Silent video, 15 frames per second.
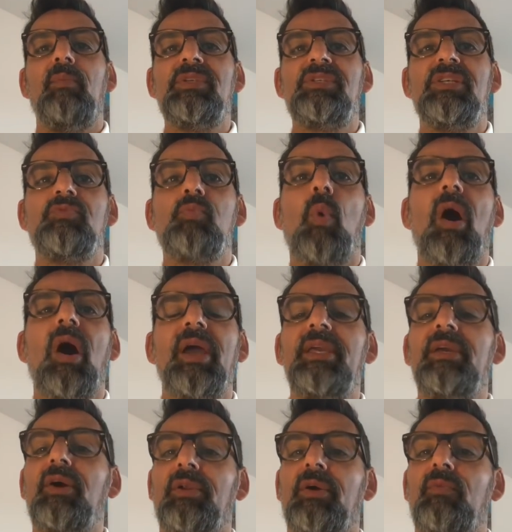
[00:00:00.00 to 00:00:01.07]
which is why
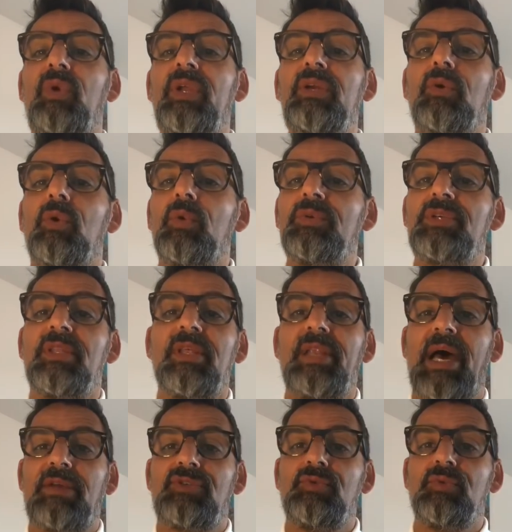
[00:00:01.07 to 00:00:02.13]
he got a recall to the
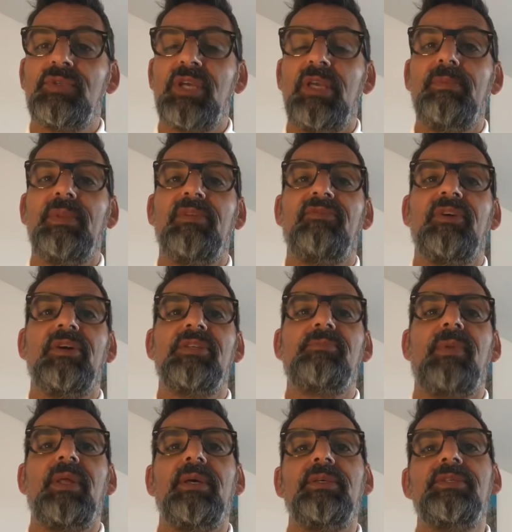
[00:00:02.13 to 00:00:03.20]
national team in the
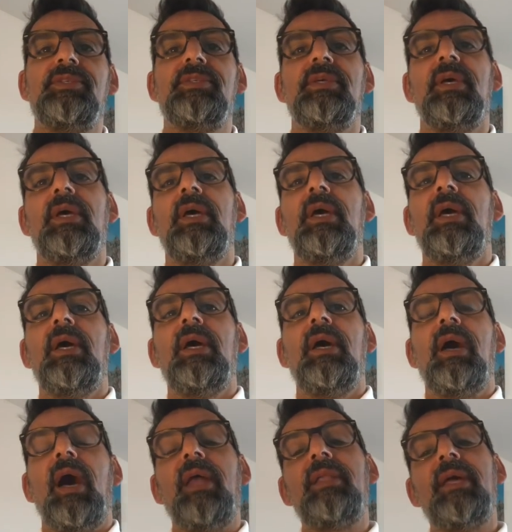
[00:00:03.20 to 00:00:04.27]
first place.
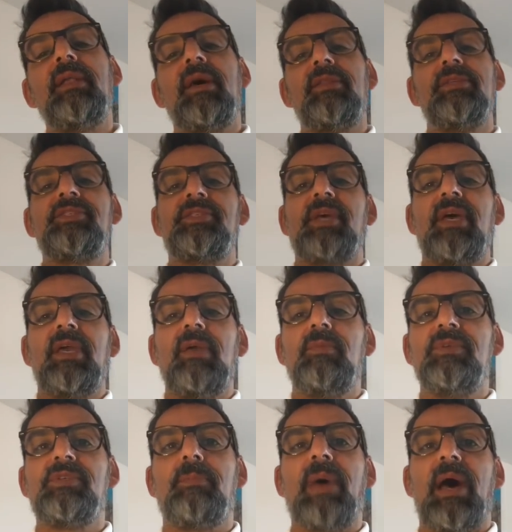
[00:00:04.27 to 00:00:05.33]
And then others say it
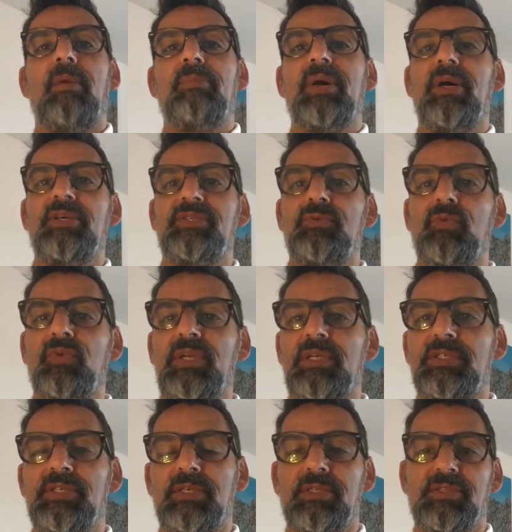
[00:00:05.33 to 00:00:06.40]
was about personal
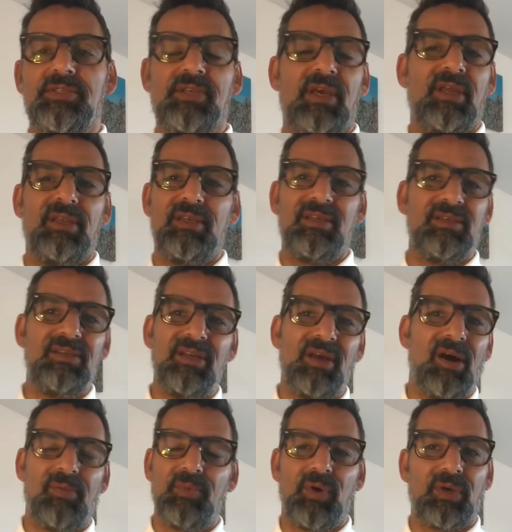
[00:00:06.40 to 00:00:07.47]
reasons, and, you
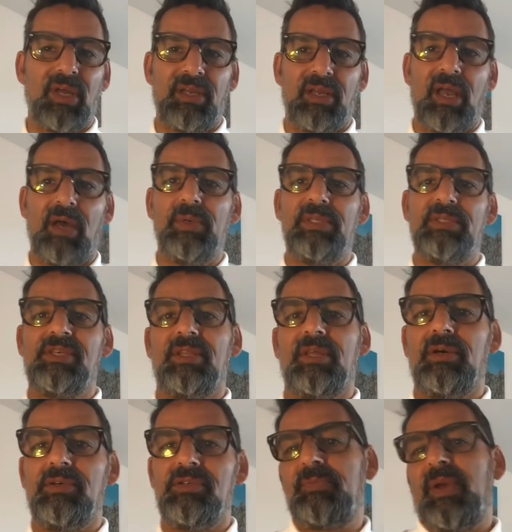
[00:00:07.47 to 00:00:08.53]
know, I'm not going to go into
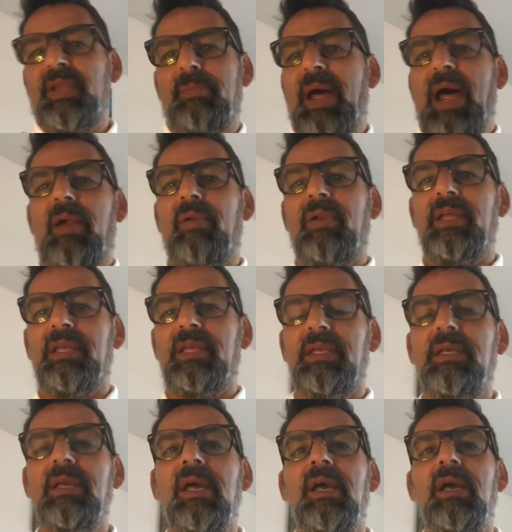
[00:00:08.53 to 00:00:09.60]
those, but
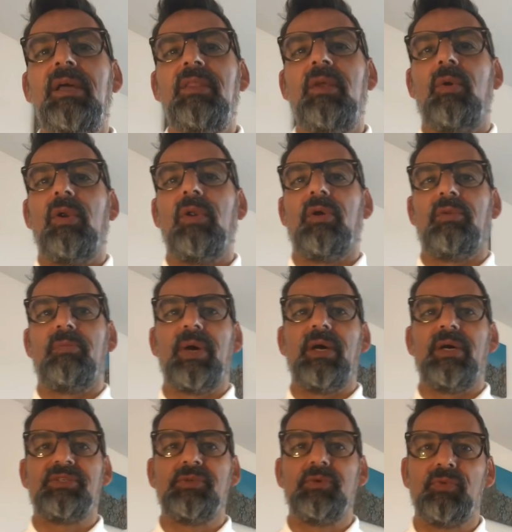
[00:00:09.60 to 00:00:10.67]
apparently there were a lot of
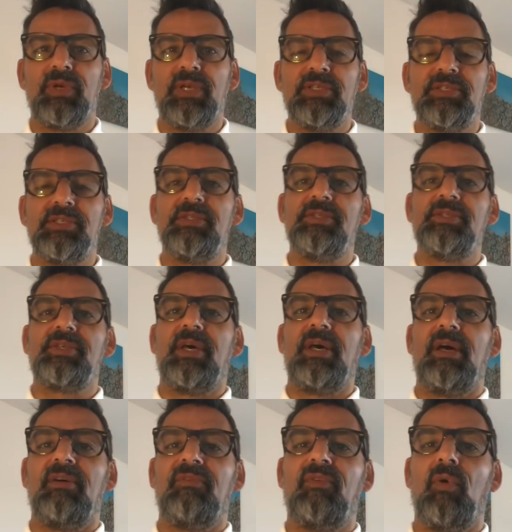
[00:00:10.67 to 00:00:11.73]
personal reasons
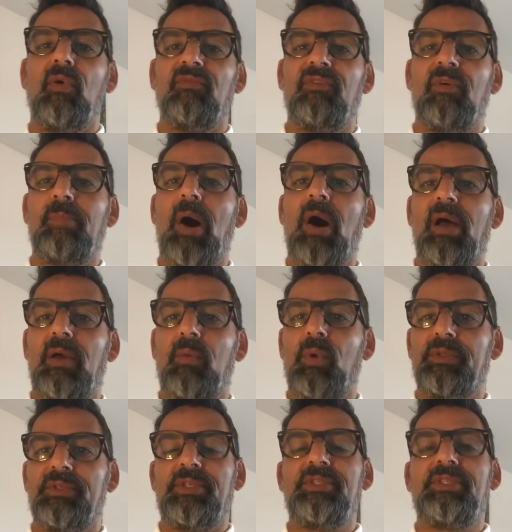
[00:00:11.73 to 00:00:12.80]
for Payet
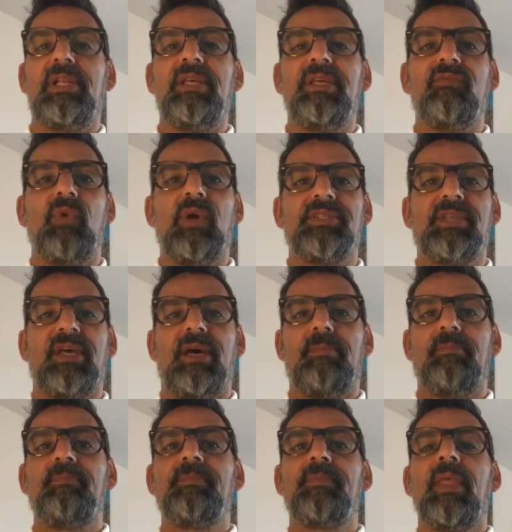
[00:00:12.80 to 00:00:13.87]
wanting to leave West
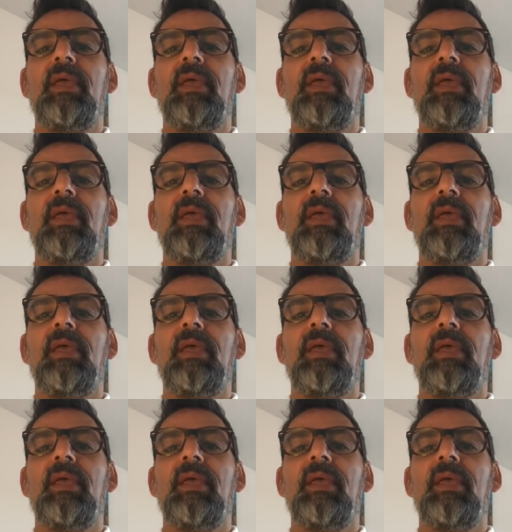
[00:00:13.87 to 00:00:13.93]
Ham.